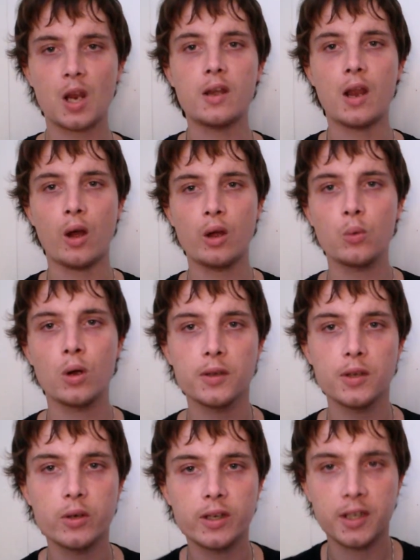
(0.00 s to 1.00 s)
Now I want
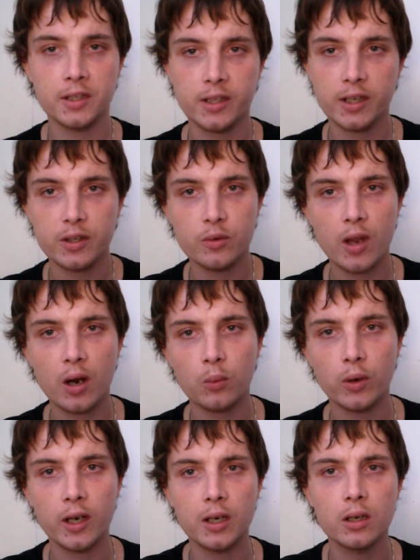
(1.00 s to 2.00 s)
you to continue that
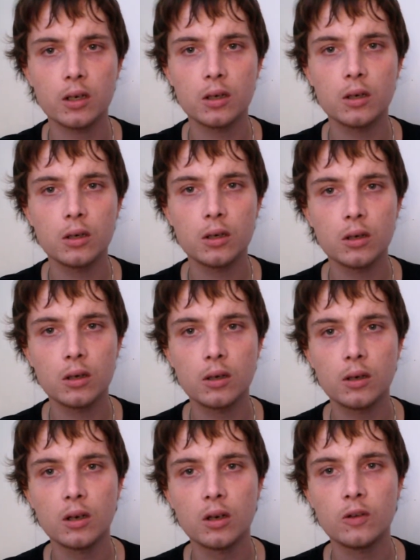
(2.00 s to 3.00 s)
way
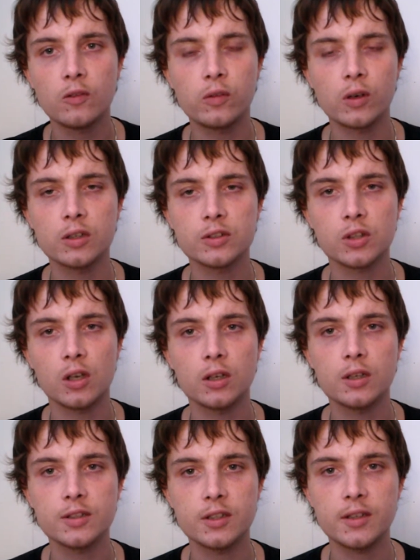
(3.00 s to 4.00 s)
for as long
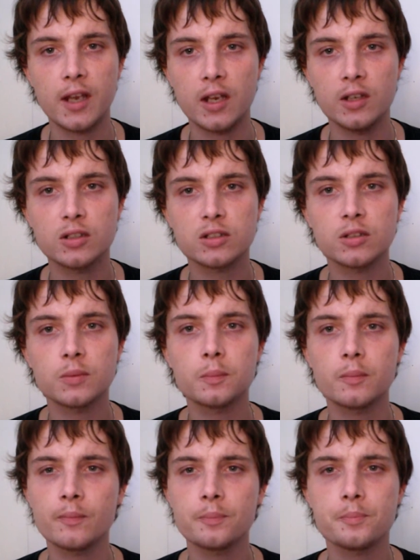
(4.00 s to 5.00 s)
as it takes
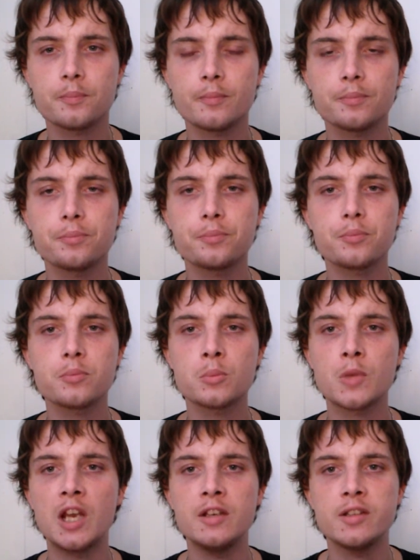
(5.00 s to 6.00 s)

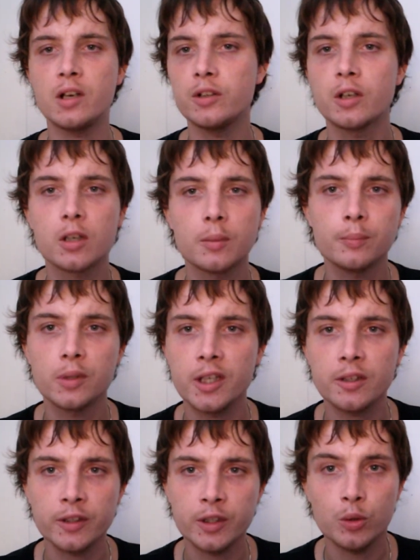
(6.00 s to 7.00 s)
until you're
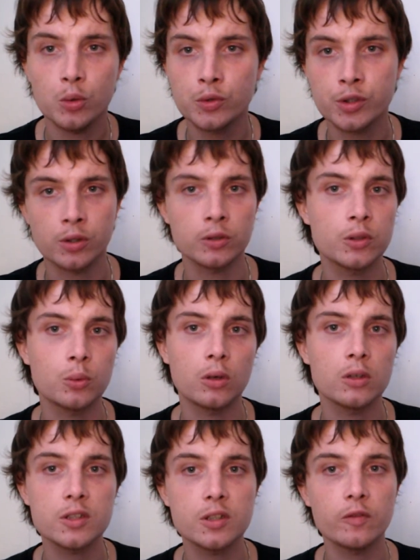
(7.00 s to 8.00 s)
completely neutral
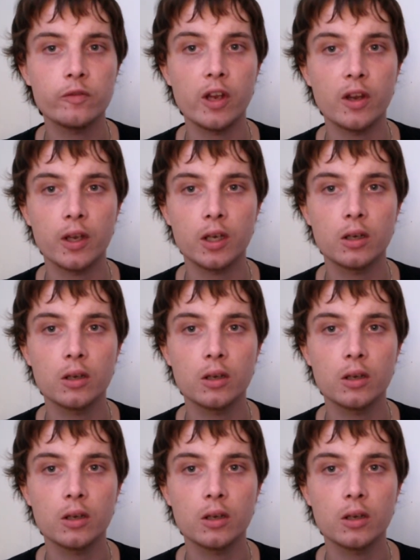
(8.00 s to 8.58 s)
towards the feeling,